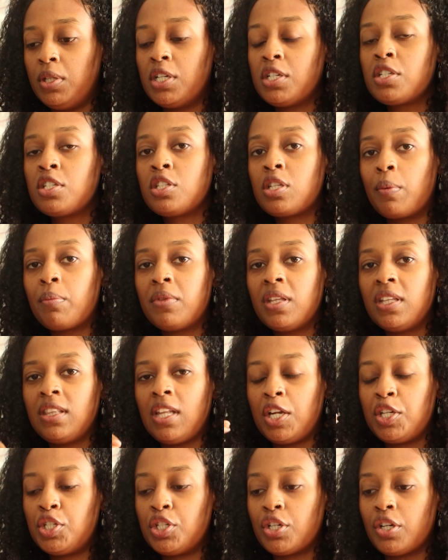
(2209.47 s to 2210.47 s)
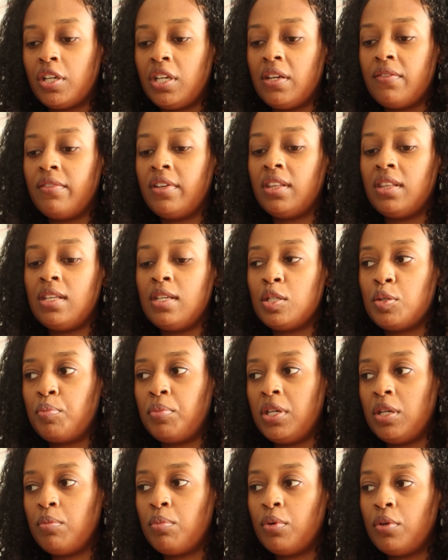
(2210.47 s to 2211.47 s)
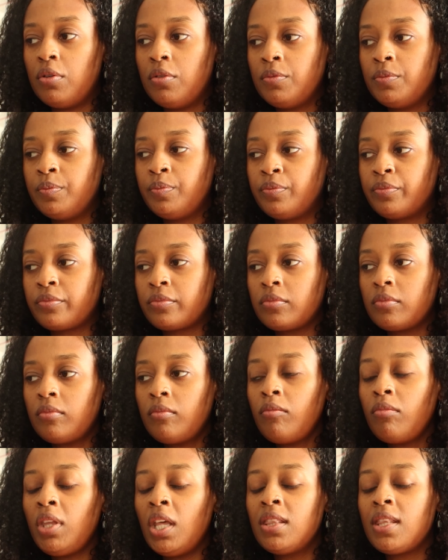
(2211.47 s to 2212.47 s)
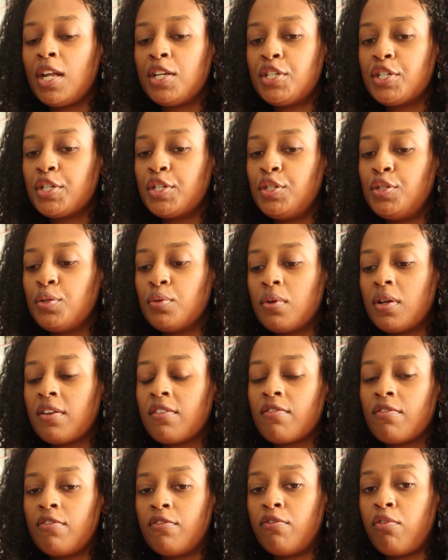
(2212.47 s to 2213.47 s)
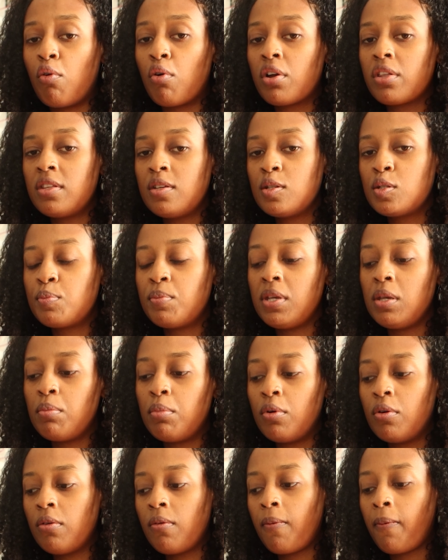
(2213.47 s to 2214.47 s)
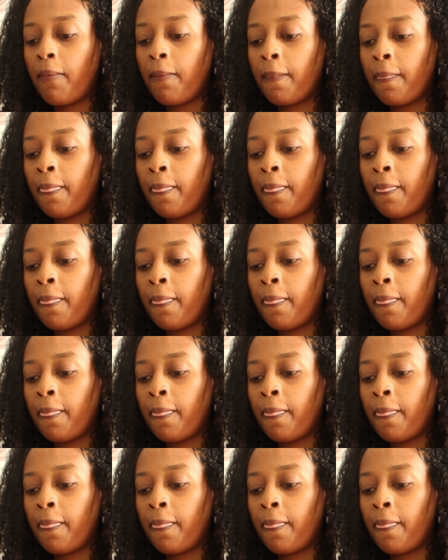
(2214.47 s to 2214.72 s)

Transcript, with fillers: There's something that you're giving these people that you're doing for these people.